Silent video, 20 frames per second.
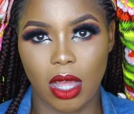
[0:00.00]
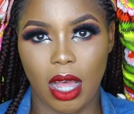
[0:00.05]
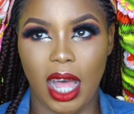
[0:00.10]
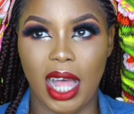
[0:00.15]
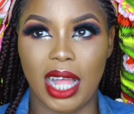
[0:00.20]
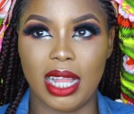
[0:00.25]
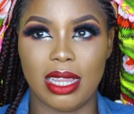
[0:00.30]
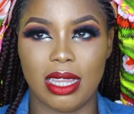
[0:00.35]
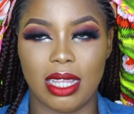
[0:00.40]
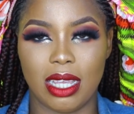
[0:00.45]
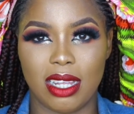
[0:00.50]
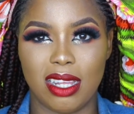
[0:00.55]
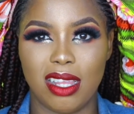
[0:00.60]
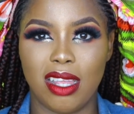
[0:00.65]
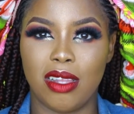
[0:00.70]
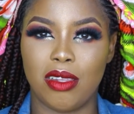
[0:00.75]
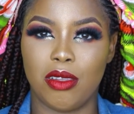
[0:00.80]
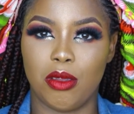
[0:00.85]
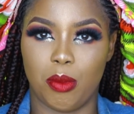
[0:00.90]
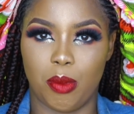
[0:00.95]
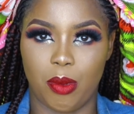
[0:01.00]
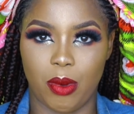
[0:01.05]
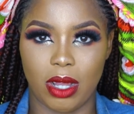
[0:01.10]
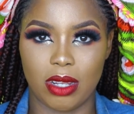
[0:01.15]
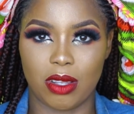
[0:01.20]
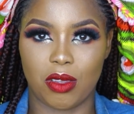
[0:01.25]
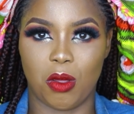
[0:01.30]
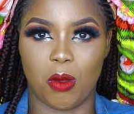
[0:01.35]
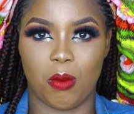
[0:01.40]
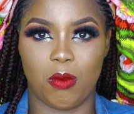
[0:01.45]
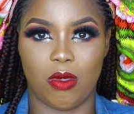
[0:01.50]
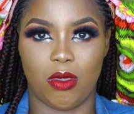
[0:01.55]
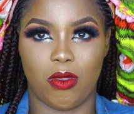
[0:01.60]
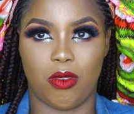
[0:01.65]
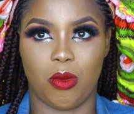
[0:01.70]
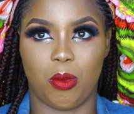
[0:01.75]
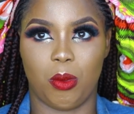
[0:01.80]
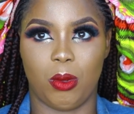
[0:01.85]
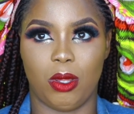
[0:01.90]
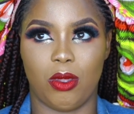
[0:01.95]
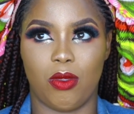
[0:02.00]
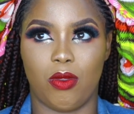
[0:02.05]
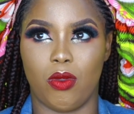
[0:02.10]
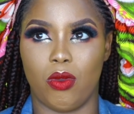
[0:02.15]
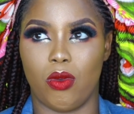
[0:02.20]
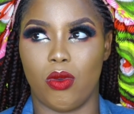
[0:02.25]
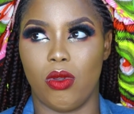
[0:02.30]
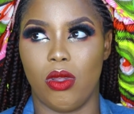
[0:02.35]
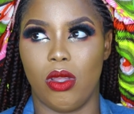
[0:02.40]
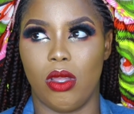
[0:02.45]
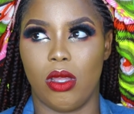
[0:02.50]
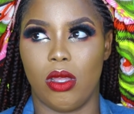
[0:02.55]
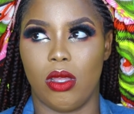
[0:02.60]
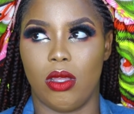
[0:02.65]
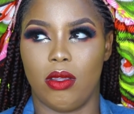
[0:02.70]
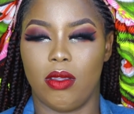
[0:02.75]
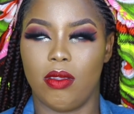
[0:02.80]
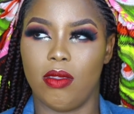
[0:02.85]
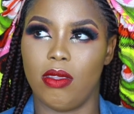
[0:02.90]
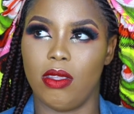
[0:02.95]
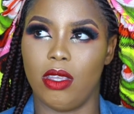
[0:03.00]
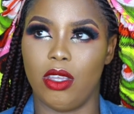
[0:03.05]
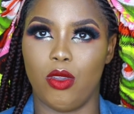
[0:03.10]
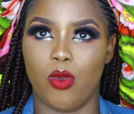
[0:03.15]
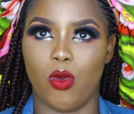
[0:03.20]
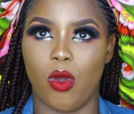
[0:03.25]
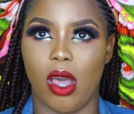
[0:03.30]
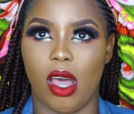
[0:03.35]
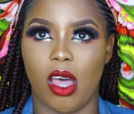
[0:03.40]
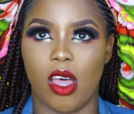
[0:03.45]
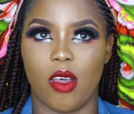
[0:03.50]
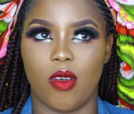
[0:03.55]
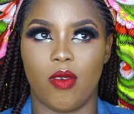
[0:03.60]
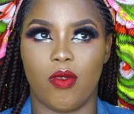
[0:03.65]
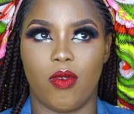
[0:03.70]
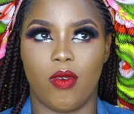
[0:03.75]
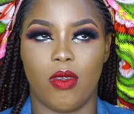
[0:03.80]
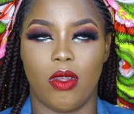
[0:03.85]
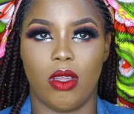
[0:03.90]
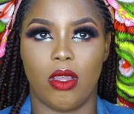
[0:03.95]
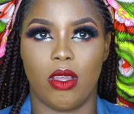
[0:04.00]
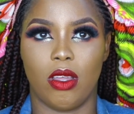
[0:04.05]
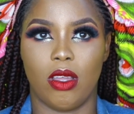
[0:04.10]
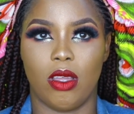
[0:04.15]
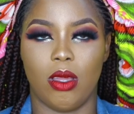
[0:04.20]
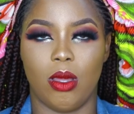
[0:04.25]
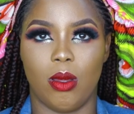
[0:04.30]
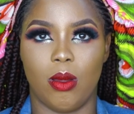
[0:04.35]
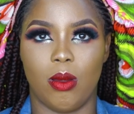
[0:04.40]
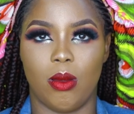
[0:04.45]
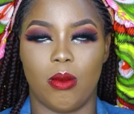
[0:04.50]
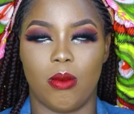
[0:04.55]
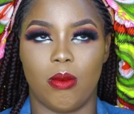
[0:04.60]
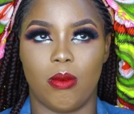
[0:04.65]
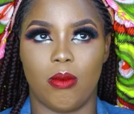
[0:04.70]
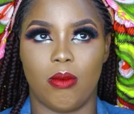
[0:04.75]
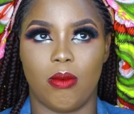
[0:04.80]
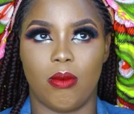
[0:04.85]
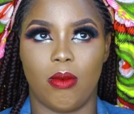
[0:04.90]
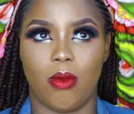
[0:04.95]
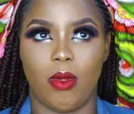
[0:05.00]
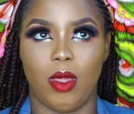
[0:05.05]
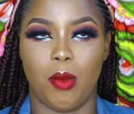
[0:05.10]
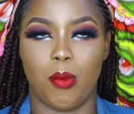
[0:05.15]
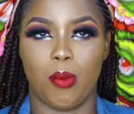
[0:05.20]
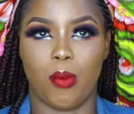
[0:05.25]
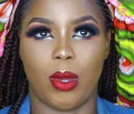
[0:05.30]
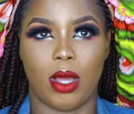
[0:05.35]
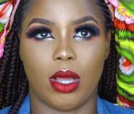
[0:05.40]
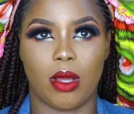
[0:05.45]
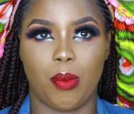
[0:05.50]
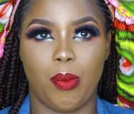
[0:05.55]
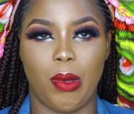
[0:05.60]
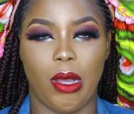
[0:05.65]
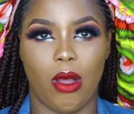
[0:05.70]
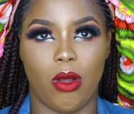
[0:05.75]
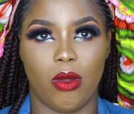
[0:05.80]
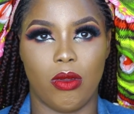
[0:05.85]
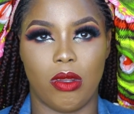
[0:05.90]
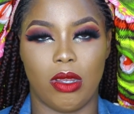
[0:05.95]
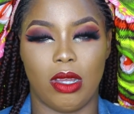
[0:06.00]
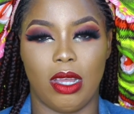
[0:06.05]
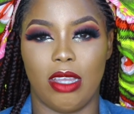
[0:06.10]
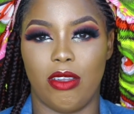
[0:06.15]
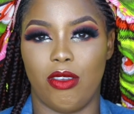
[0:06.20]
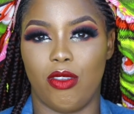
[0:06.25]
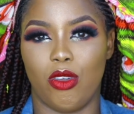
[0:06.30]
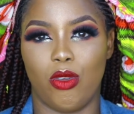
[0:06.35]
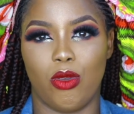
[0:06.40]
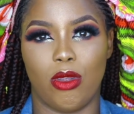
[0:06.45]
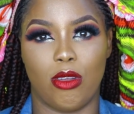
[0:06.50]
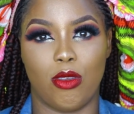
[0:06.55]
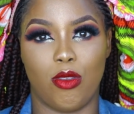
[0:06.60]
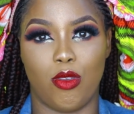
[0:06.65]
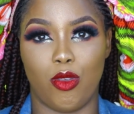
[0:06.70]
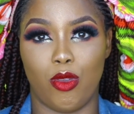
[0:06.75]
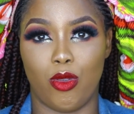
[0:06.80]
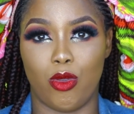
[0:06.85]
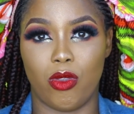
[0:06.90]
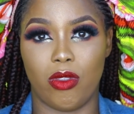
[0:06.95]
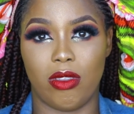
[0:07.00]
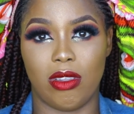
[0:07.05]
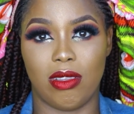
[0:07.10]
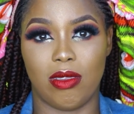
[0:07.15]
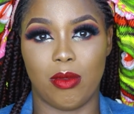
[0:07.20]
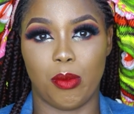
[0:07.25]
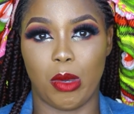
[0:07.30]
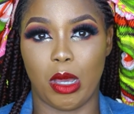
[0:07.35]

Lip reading: and then the brand comes into play. So say you have a MAC powder and you don't know how to use it.